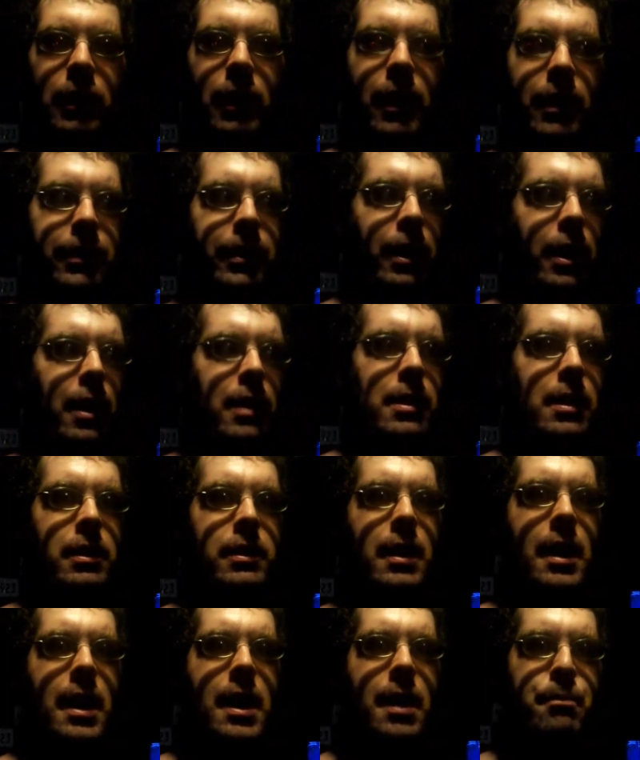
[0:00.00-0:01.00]
Listening to
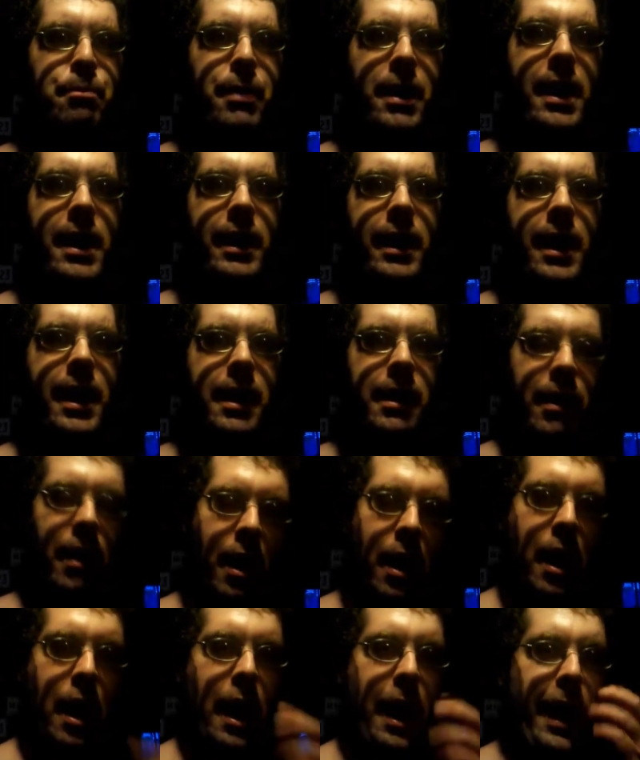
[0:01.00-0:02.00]
Tom Petty.
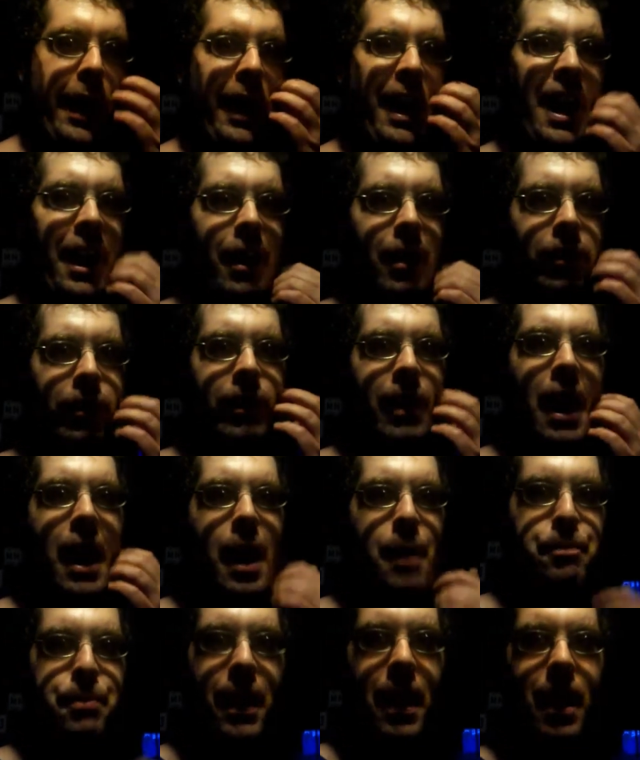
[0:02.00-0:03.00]
I got to
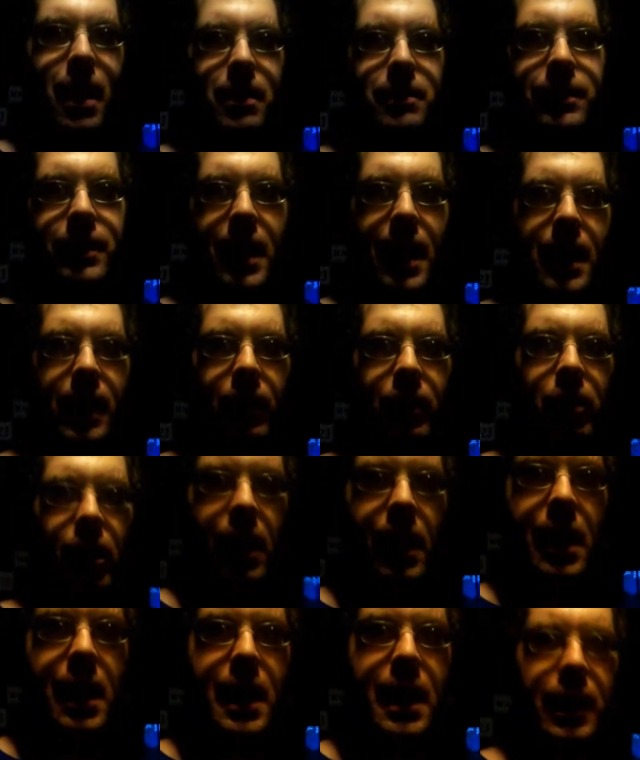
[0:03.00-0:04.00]
stop here. It's eight
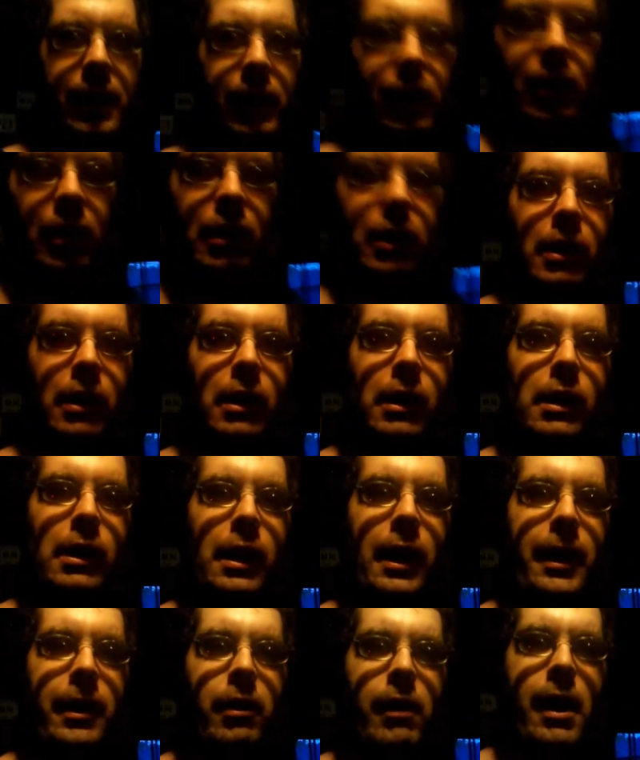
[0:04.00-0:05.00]
o'clock.
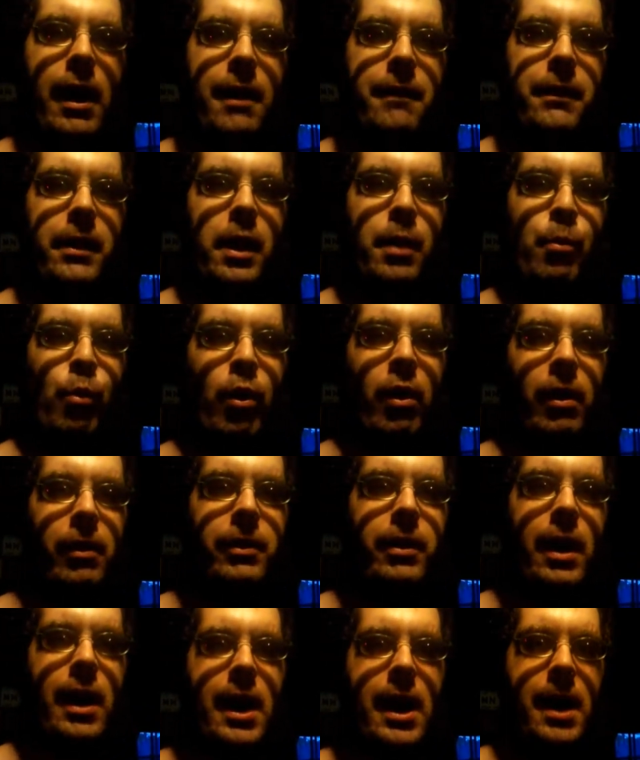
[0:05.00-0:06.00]
I don't have any more
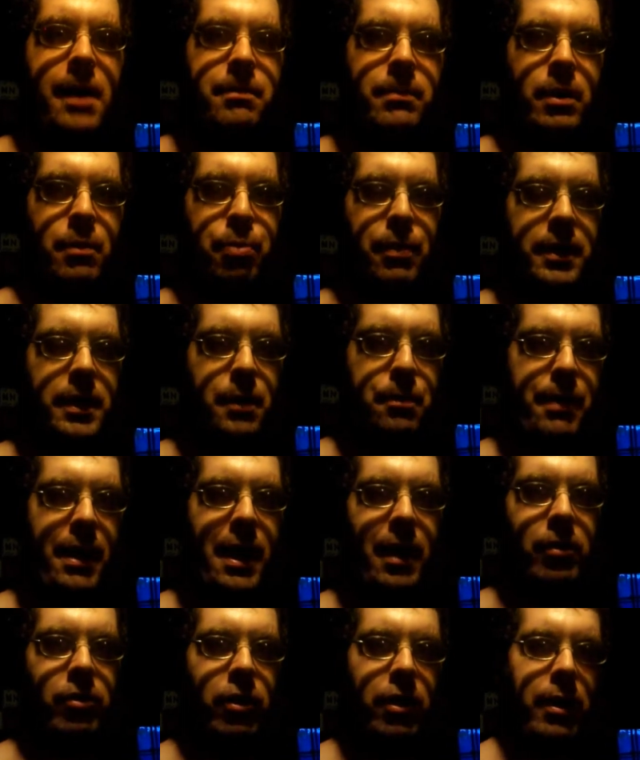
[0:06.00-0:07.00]
time to put the
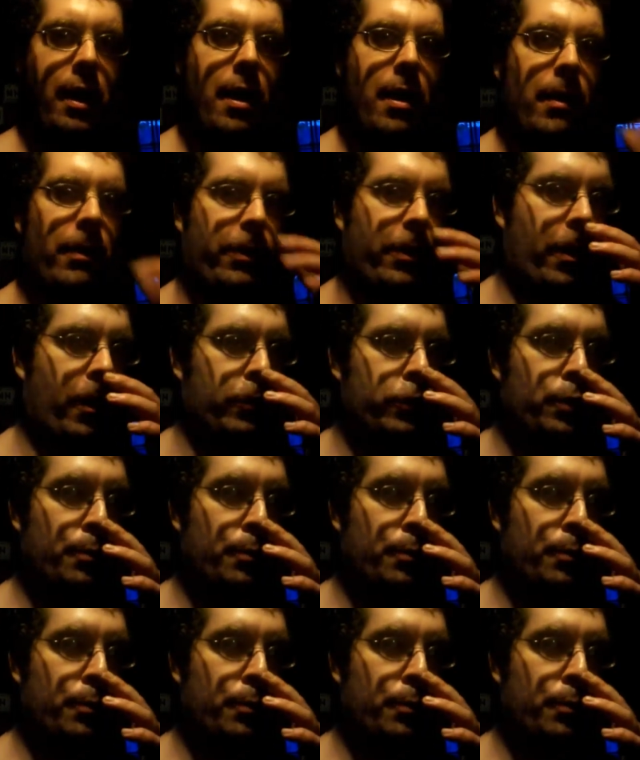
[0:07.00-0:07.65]
bench in here, so